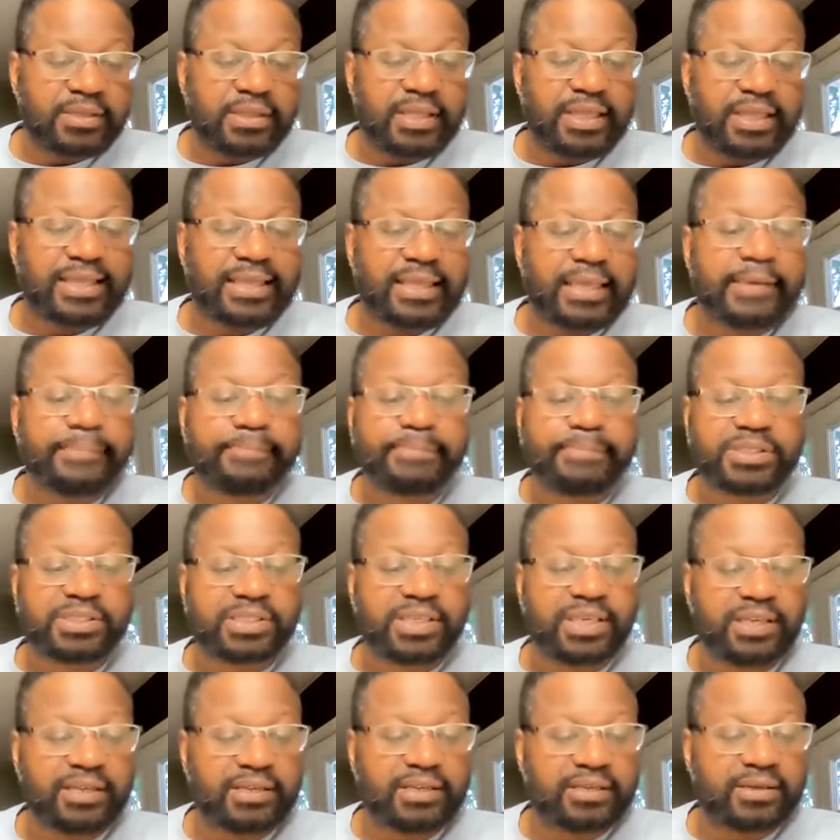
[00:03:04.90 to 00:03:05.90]
the
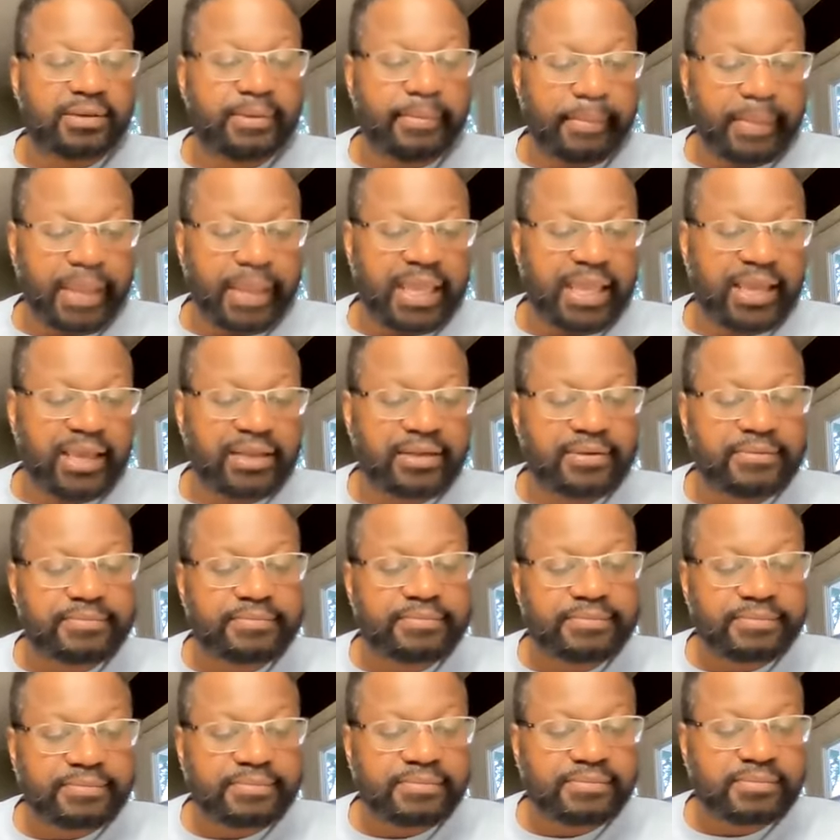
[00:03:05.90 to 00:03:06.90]
impotent man
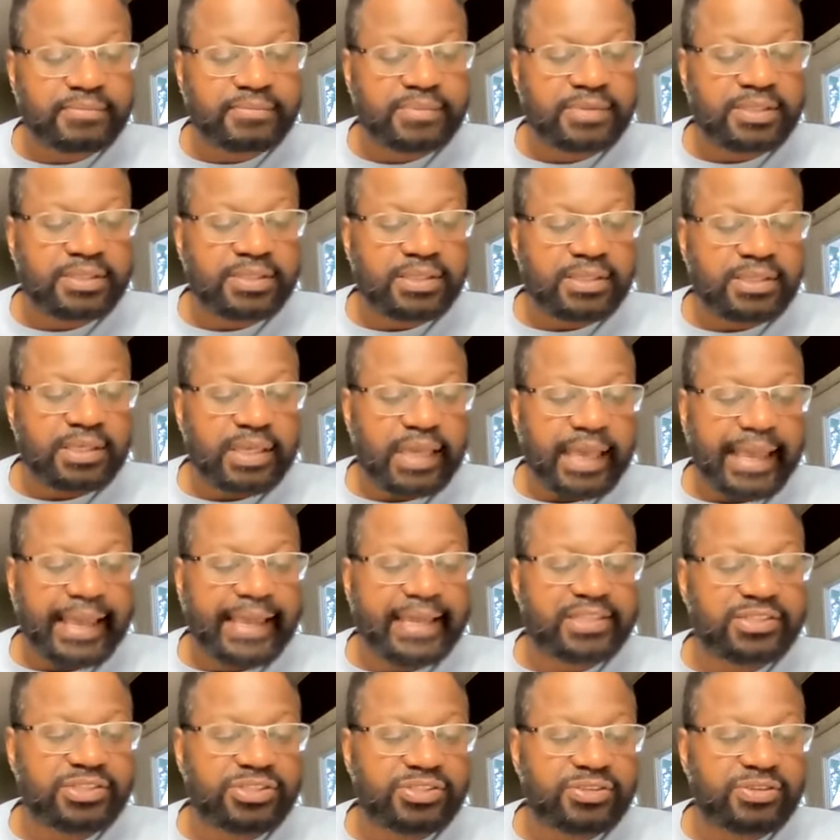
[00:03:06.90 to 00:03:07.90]

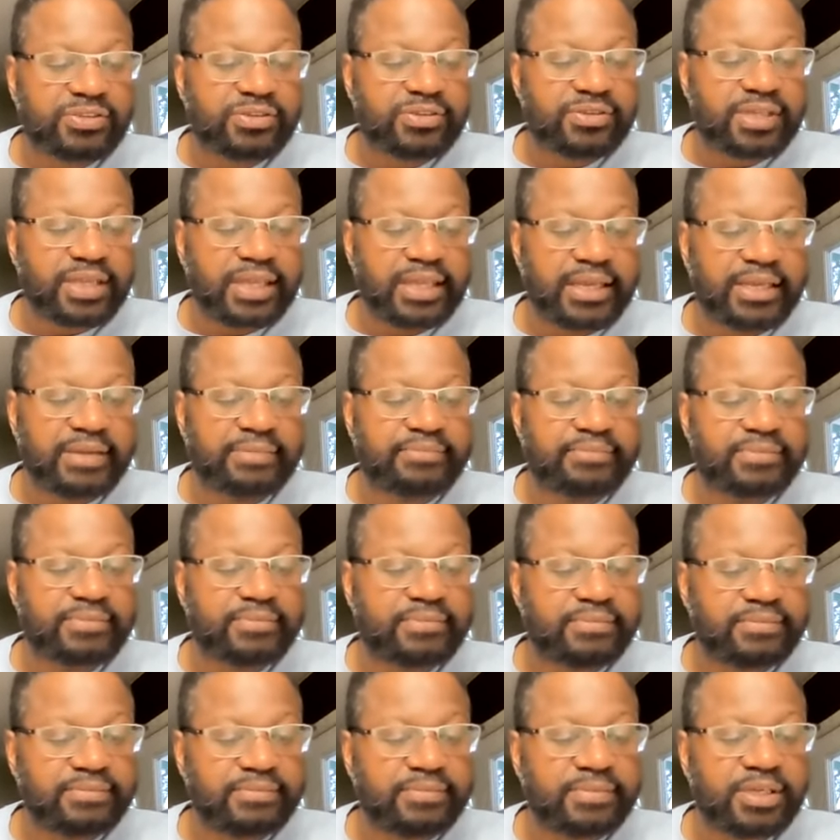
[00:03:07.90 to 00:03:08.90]
answered him,
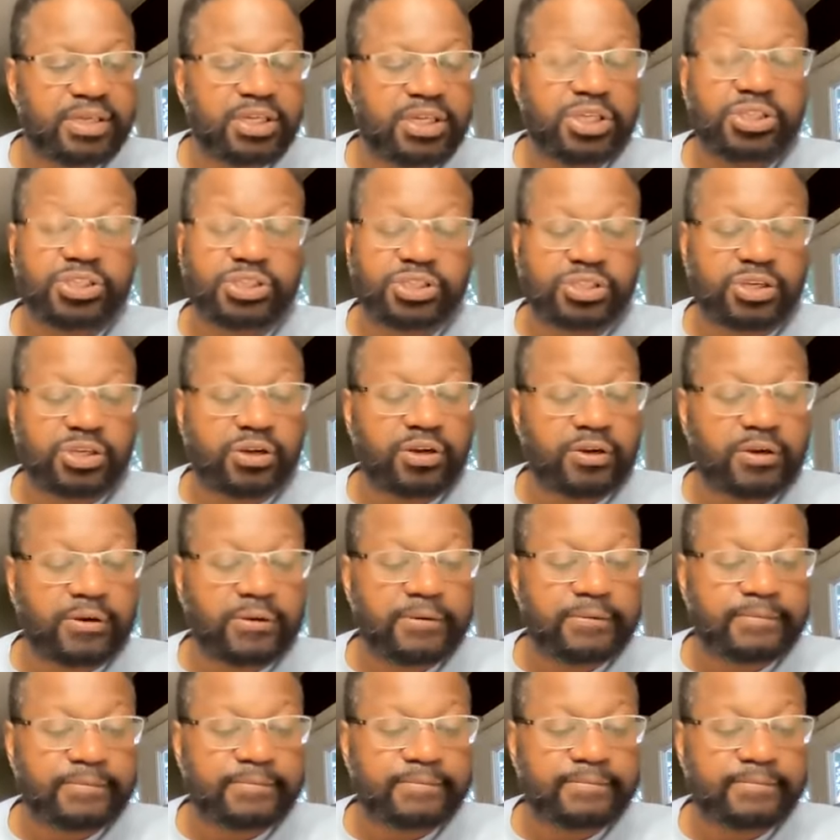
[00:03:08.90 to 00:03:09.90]
Sir,
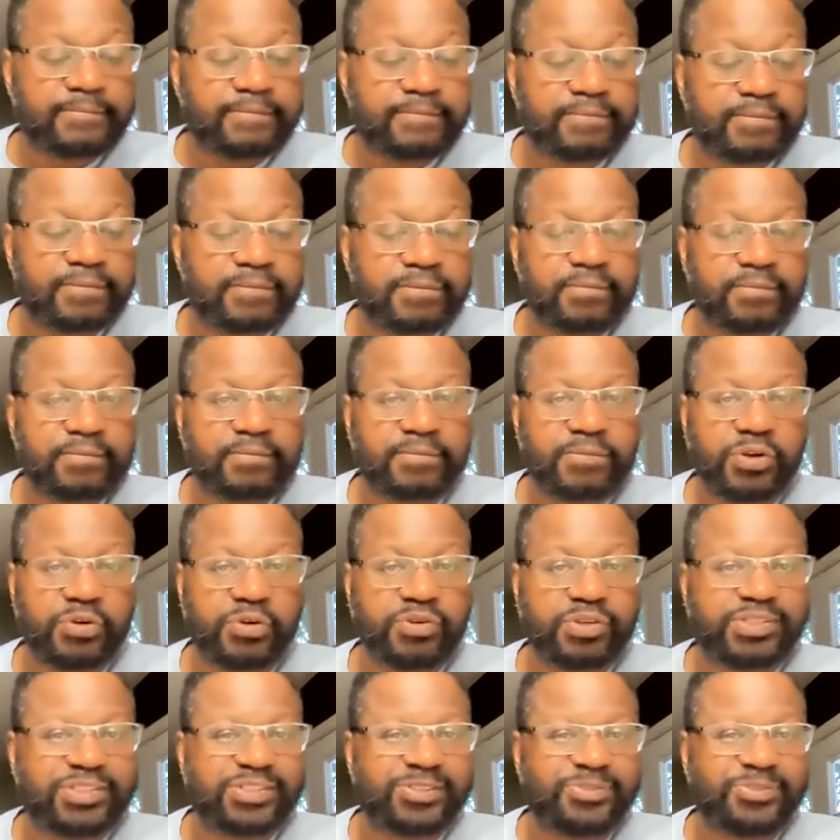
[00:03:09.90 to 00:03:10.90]

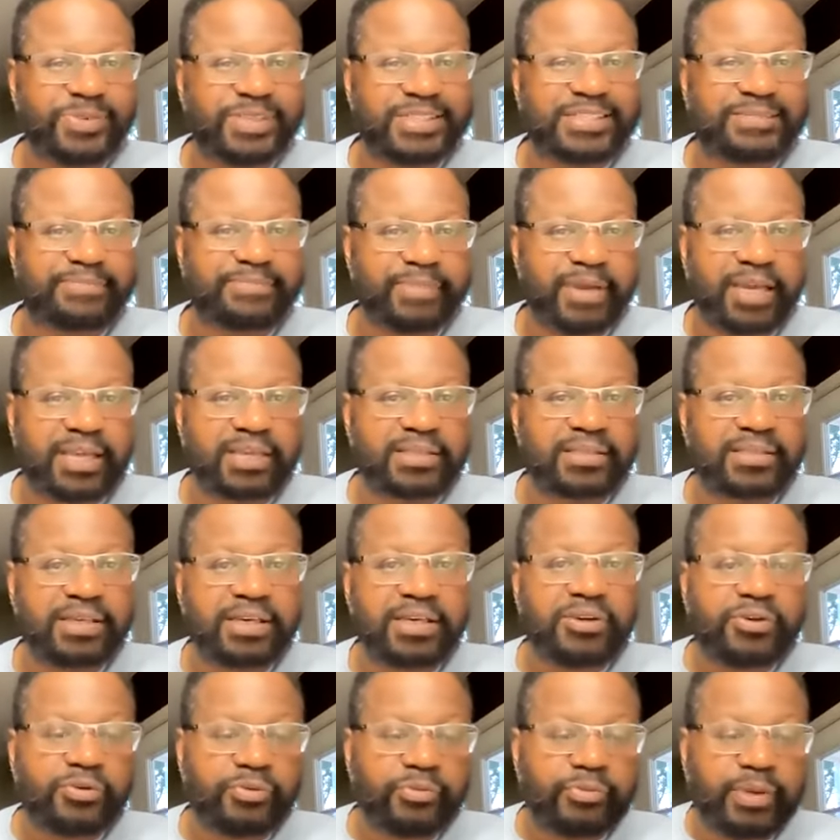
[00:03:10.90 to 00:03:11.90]
notice the respect.
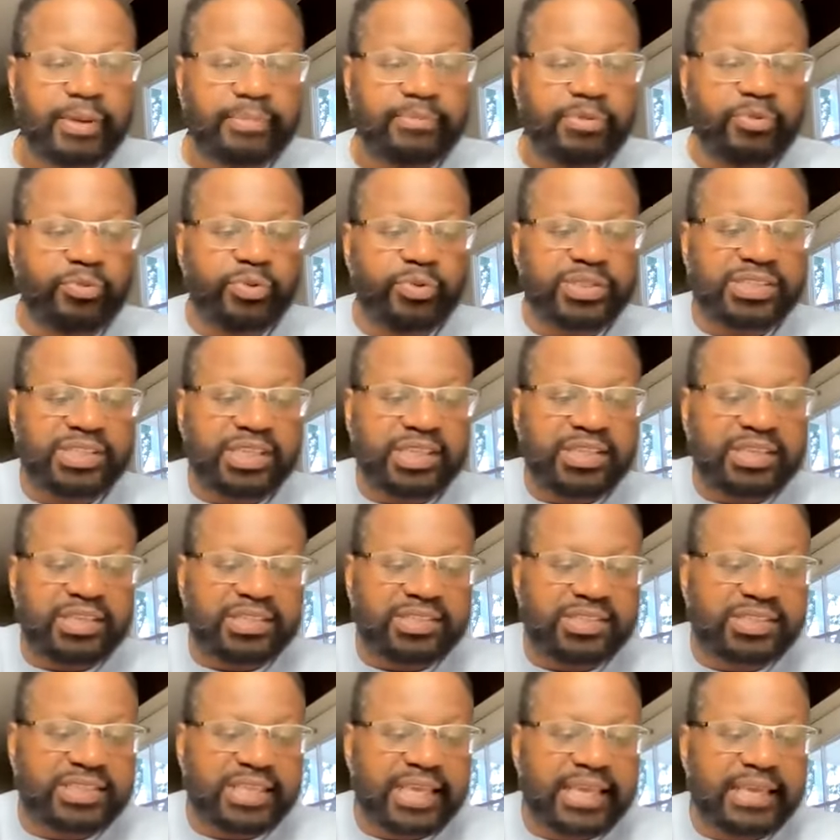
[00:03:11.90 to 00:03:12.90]
Remember, we see
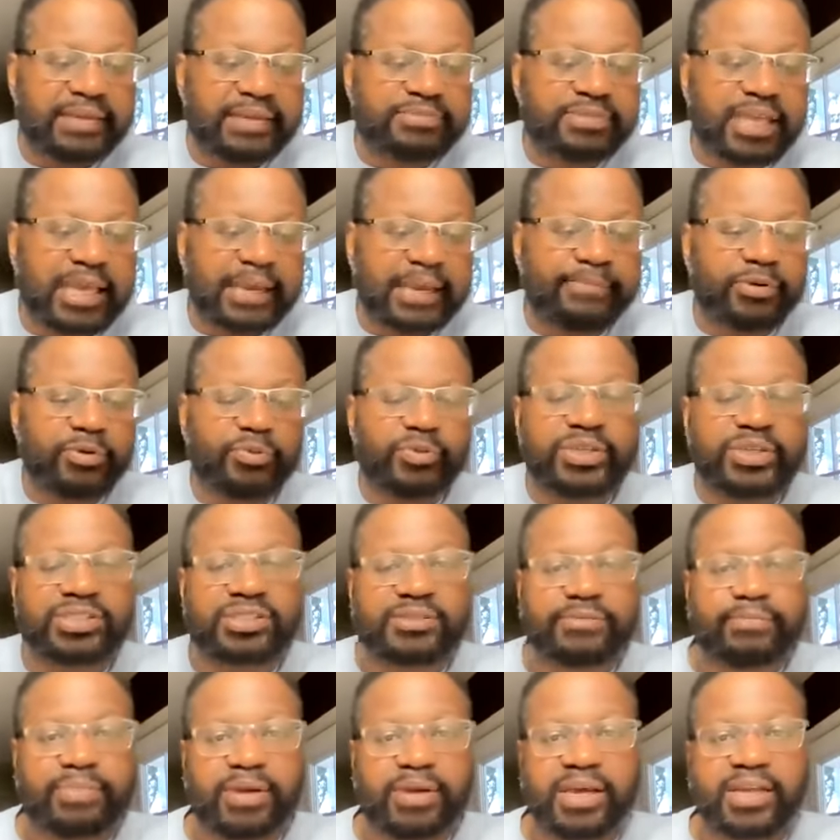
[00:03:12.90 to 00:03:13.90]
the same type of
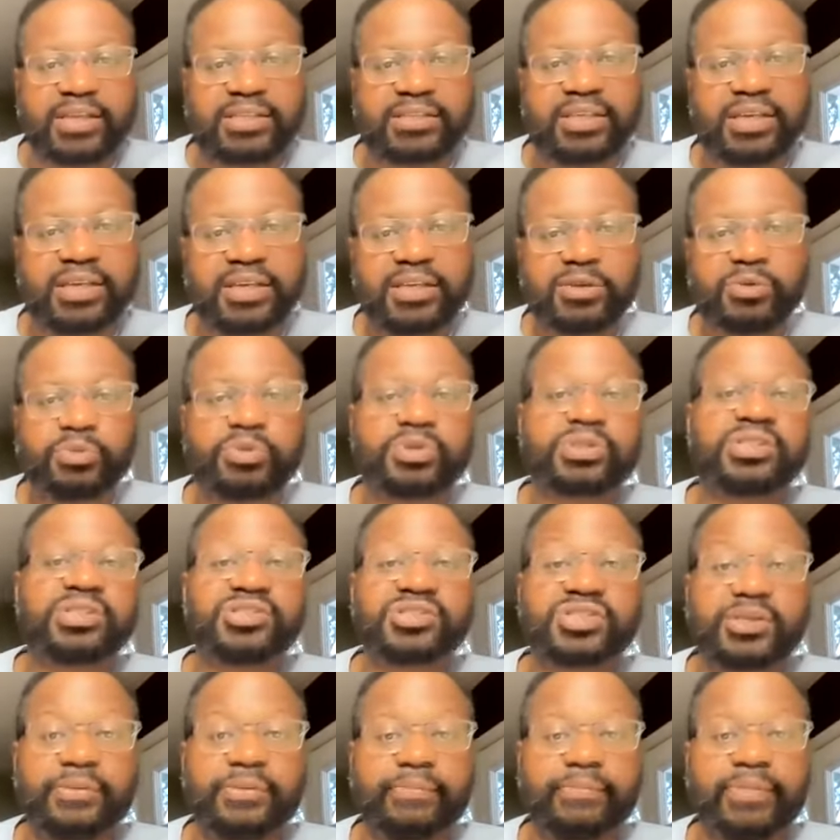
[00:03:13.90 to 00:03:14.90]
respect with
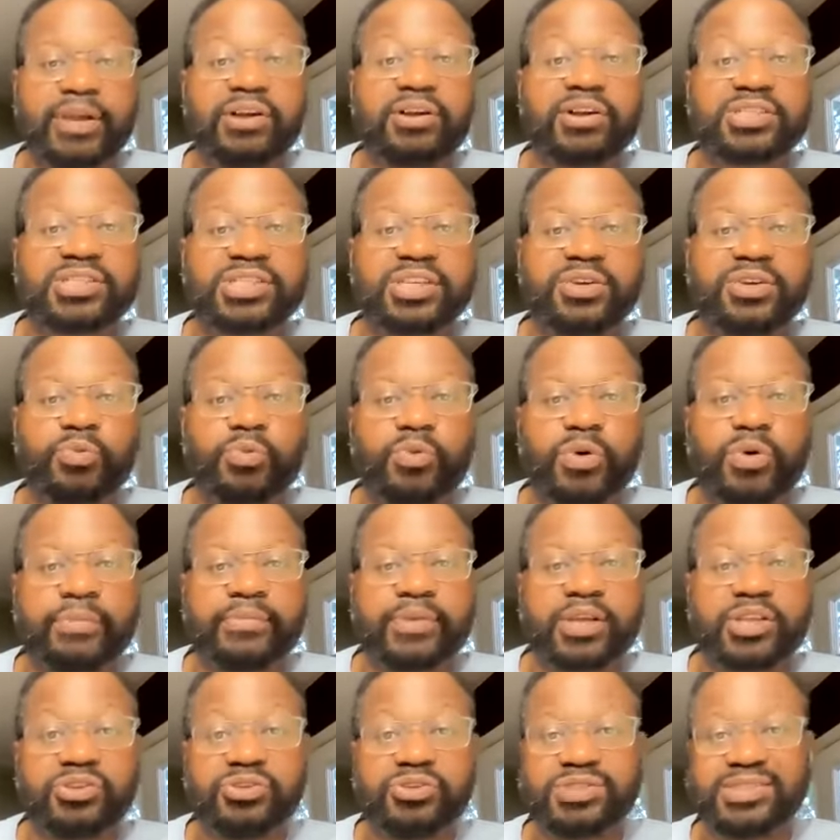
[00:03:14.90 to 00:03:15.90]
the Samaritan
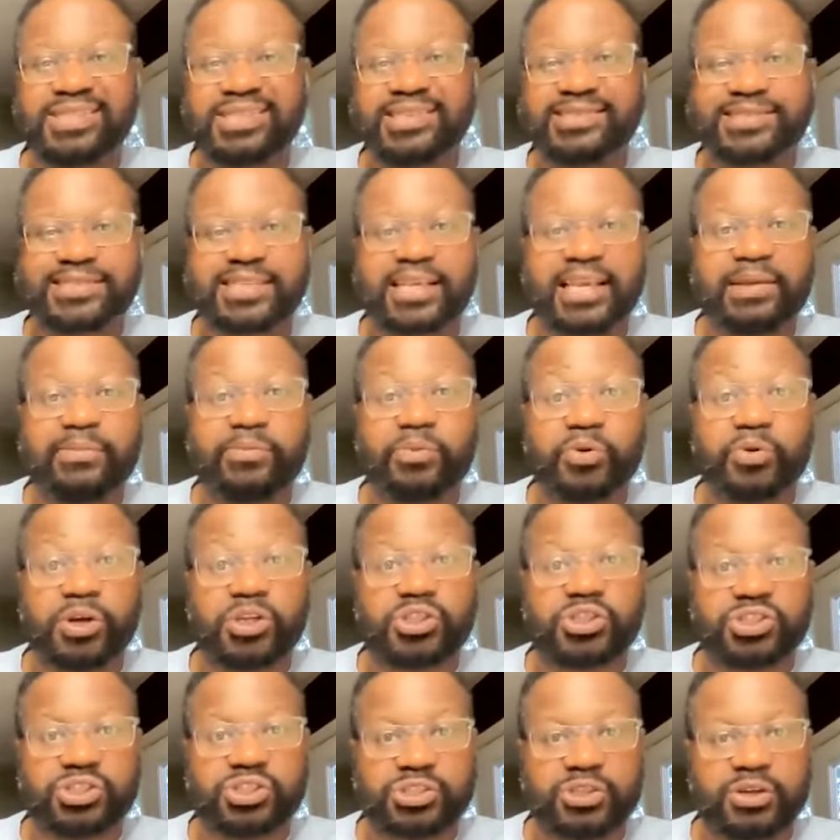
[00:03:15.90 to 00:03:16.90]
woman using the same
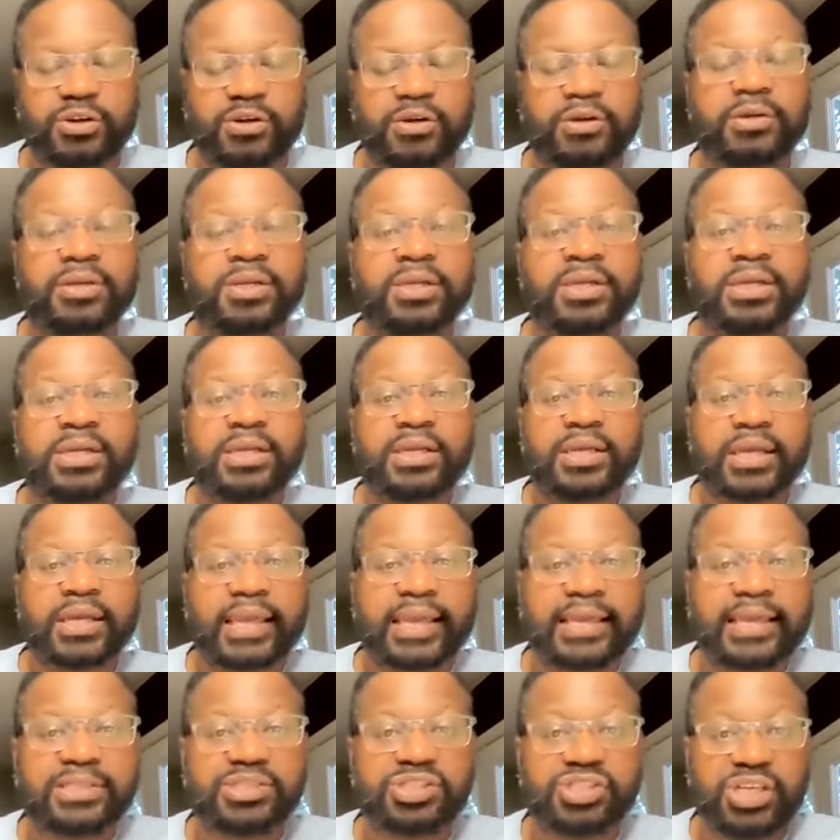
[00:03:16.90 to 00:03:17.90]
word, sir,
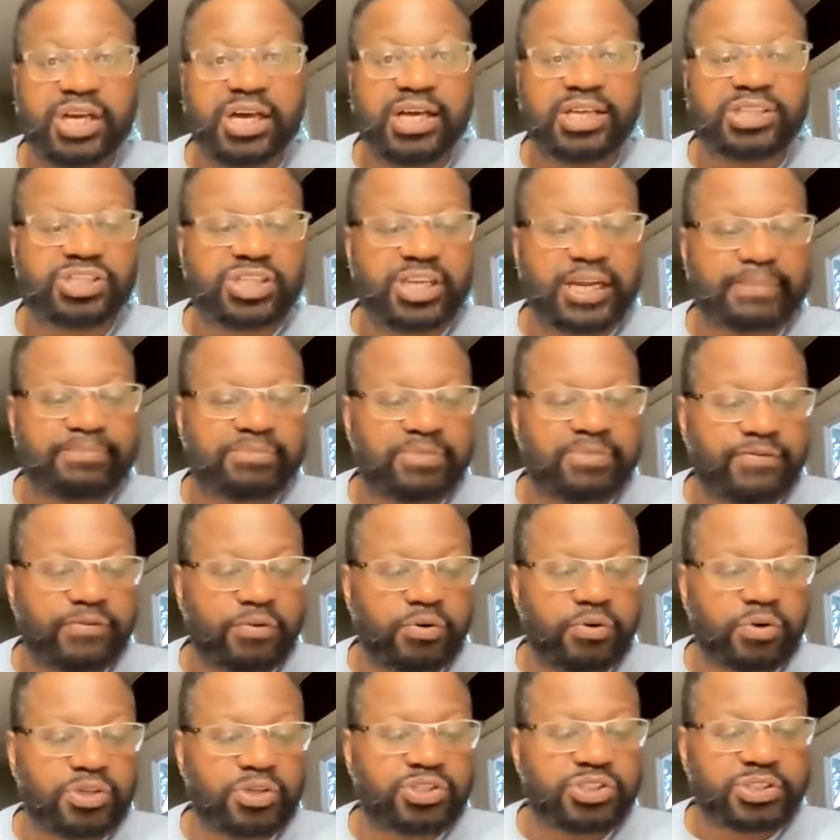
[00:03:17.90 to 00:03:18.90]
in John chapter
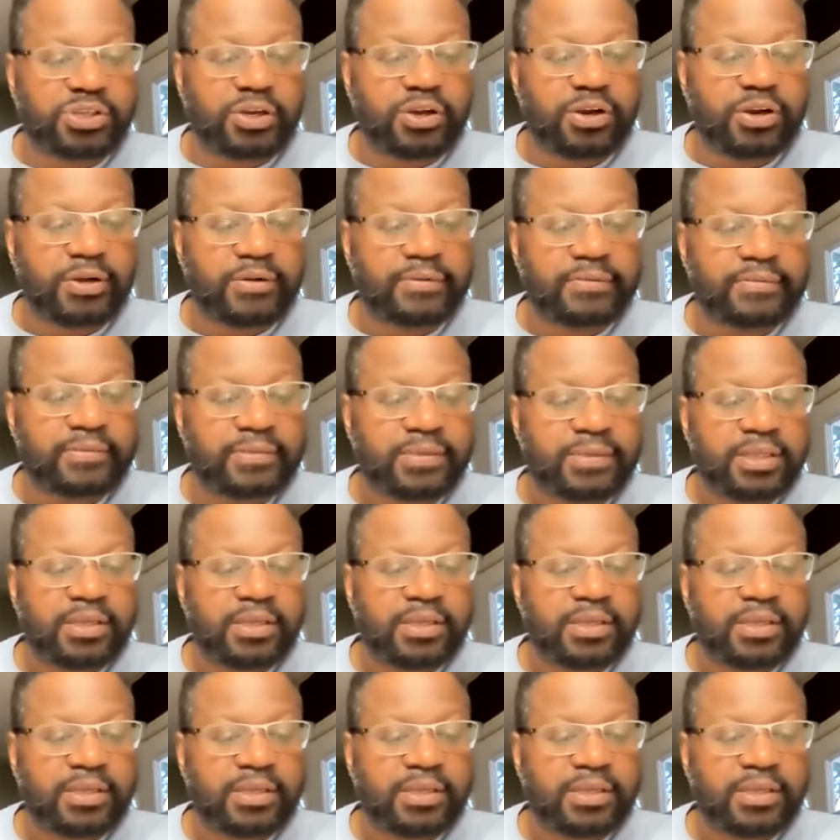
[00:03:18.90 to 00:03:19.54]
4. Sir,